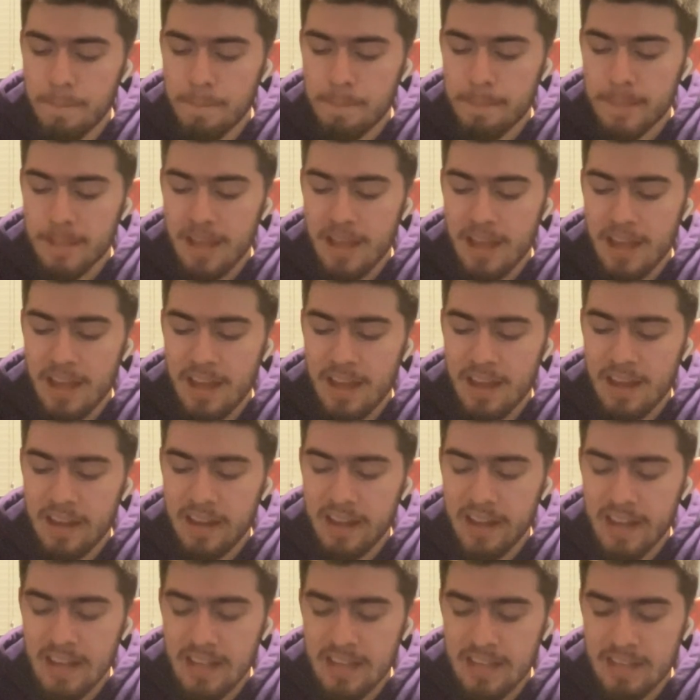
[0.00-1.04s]
And
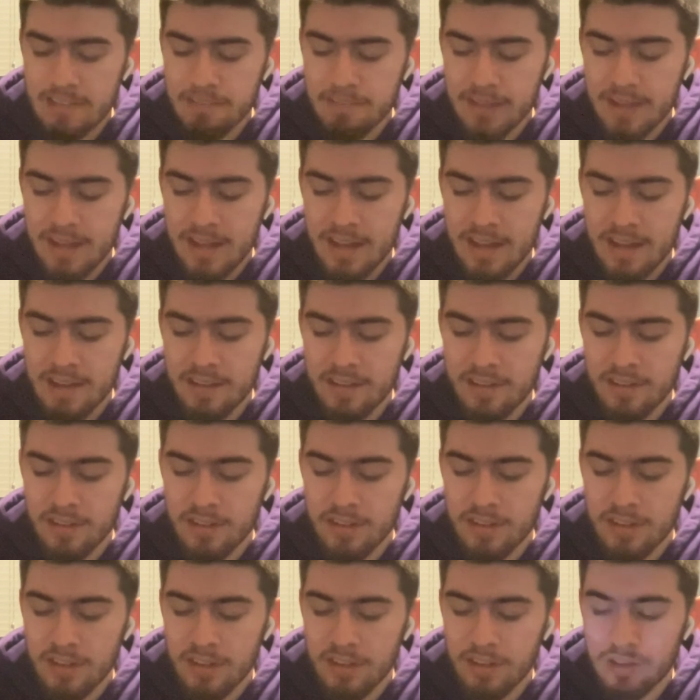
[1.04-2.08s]
as I'm kind of
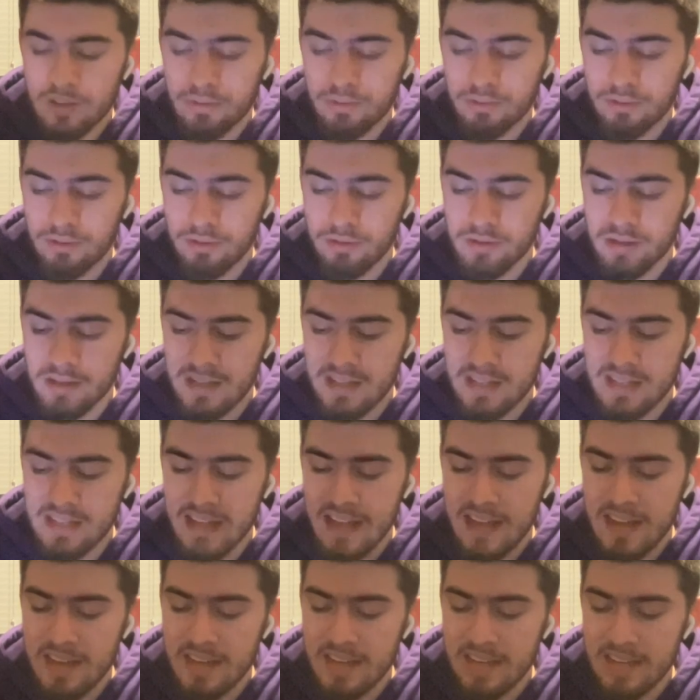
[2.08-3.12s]
looking through the
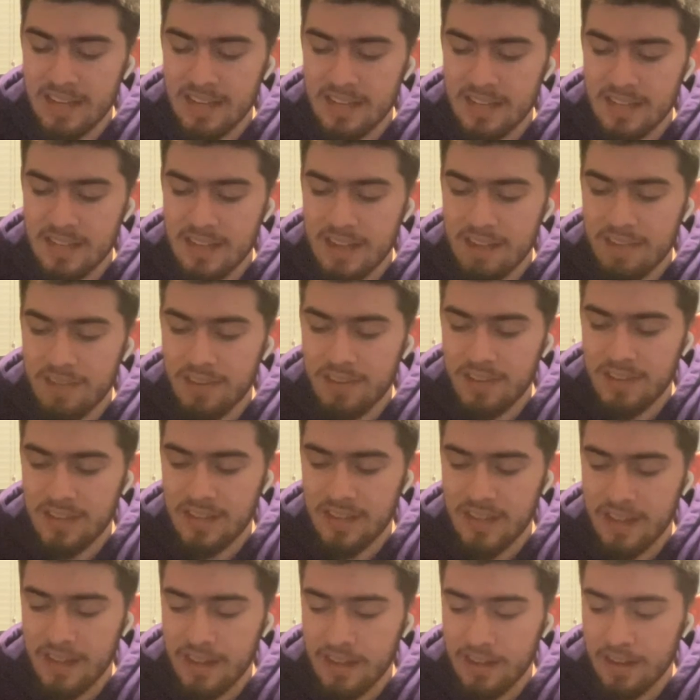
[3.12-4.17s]
standings and
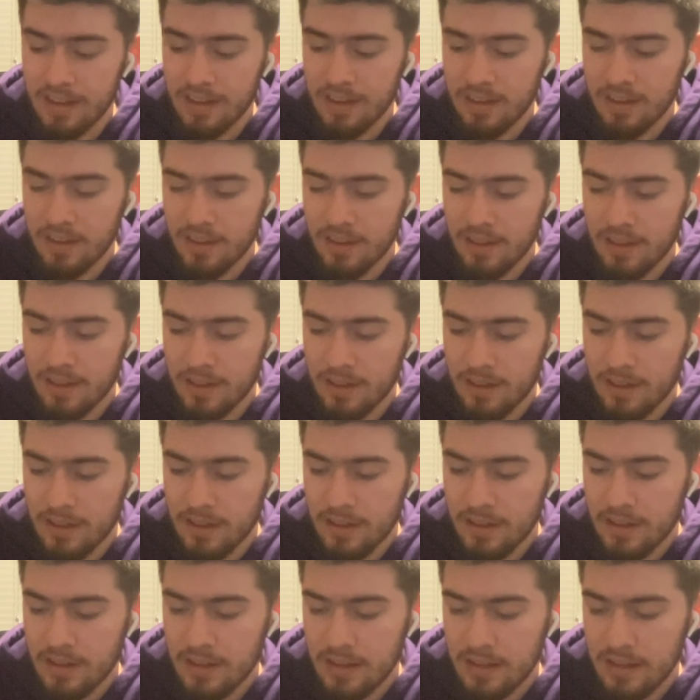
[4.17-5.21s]
everything,
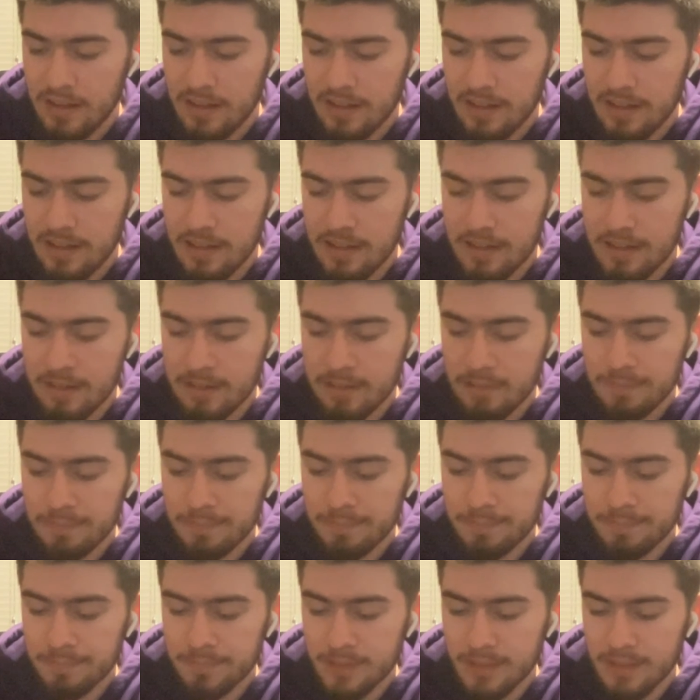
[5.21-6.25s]

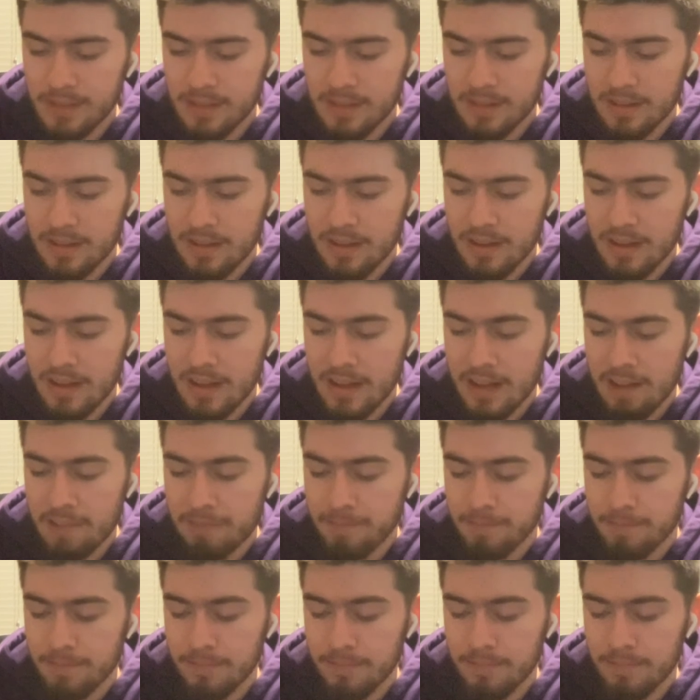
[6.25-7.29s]
I've
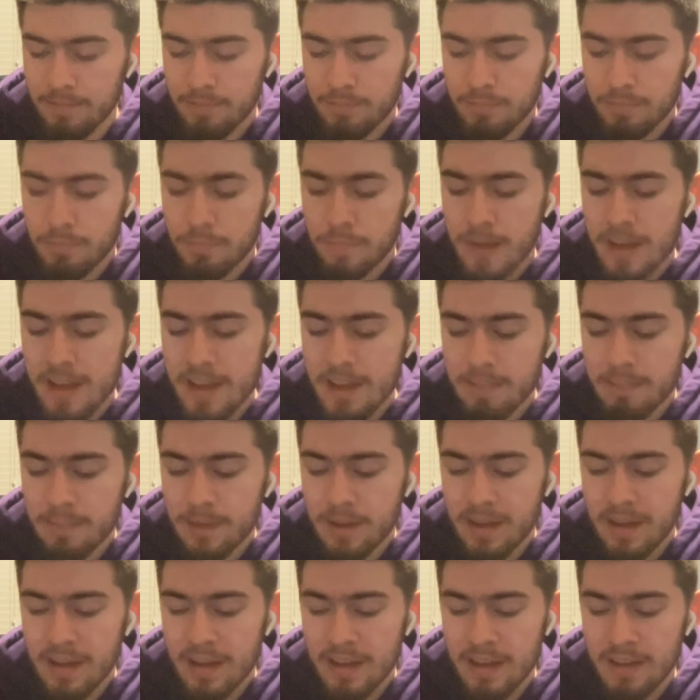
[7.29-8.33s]
made
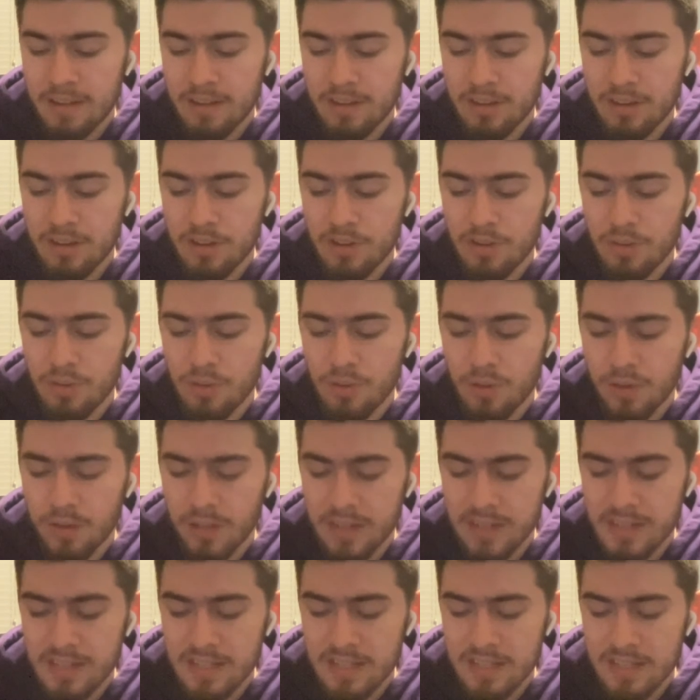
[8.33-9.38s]
my New
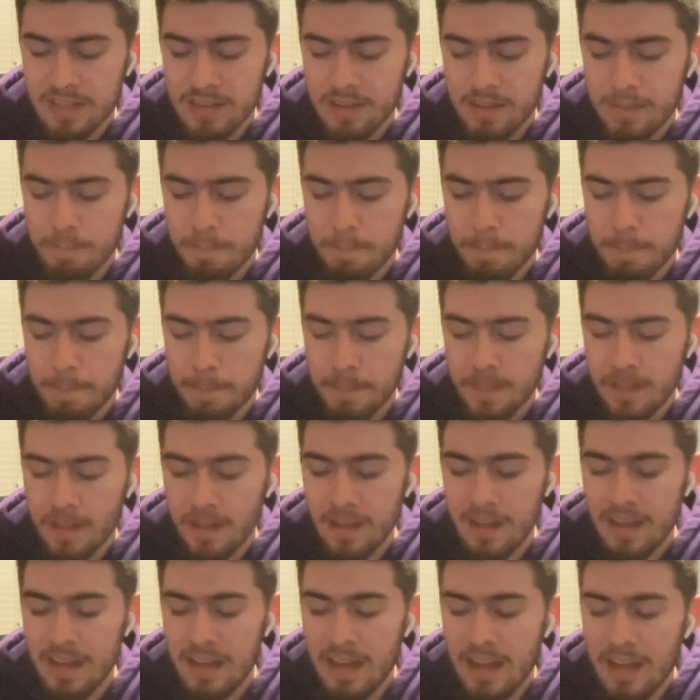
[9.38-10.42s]
Orleans
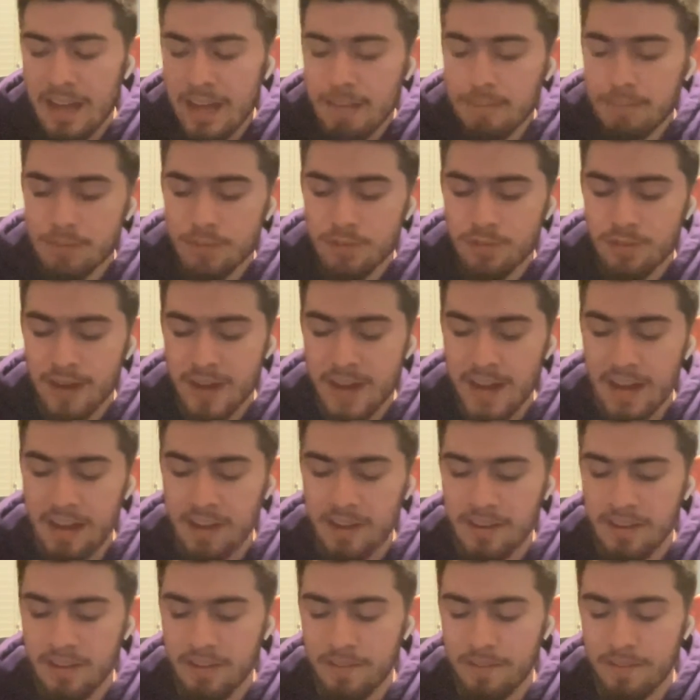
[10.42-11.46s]
hype
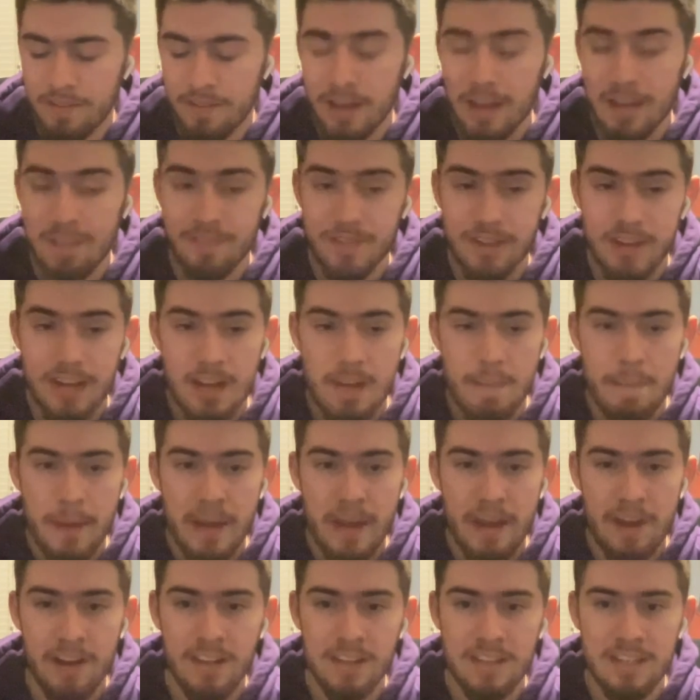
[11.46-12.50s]
train very
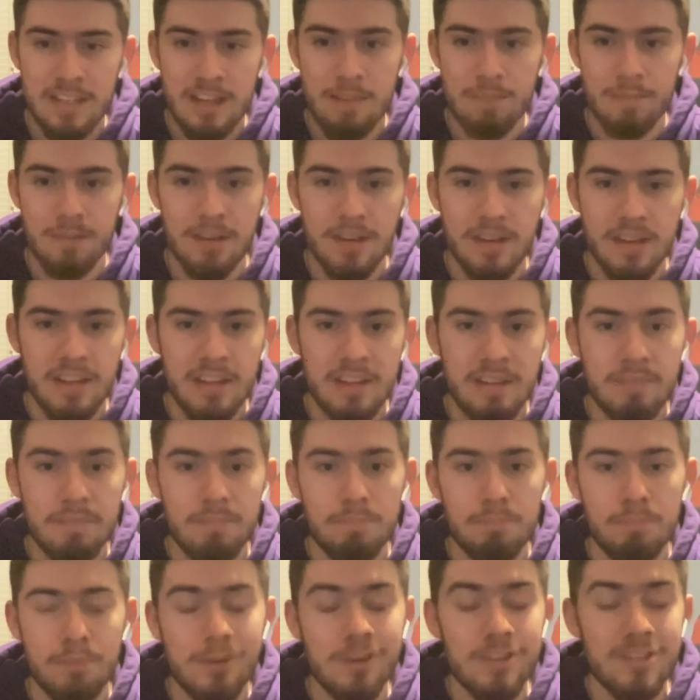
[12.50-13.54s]
apparent, and I'm going to
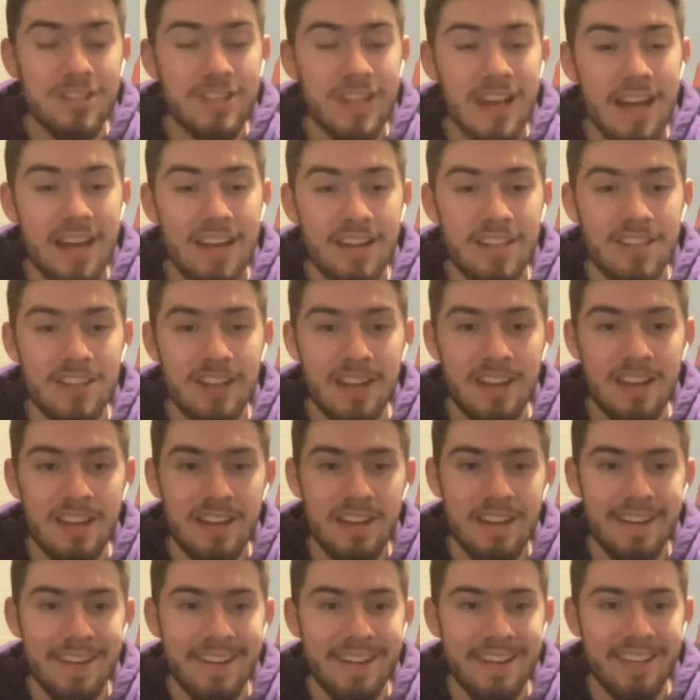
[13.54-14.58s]
push that
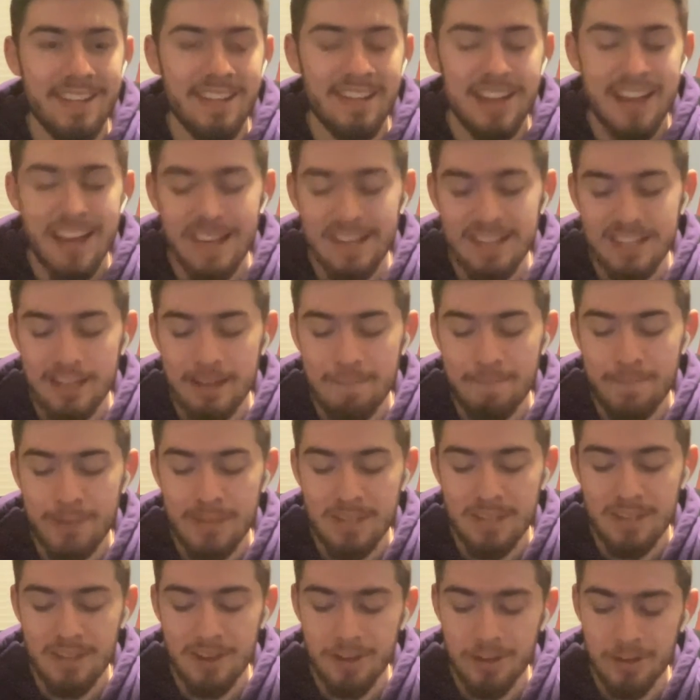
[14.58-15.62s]
agenda in the next
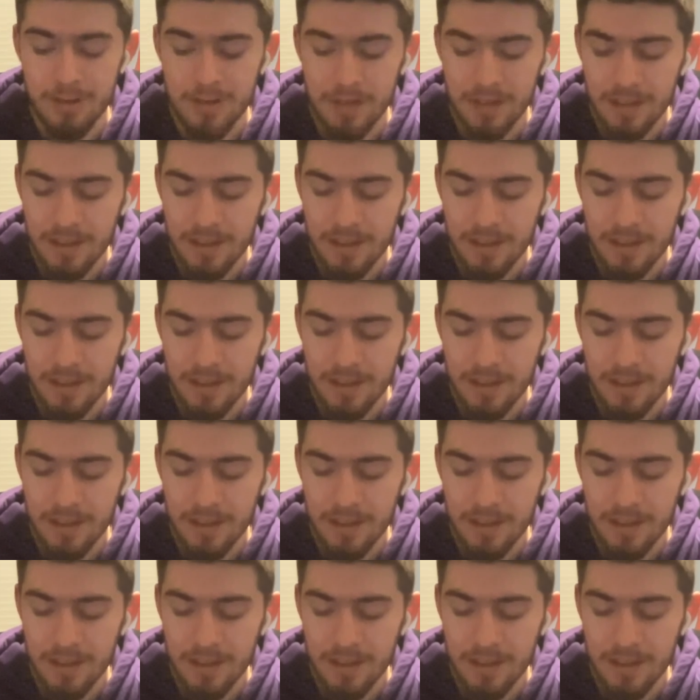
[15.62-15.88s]
episode.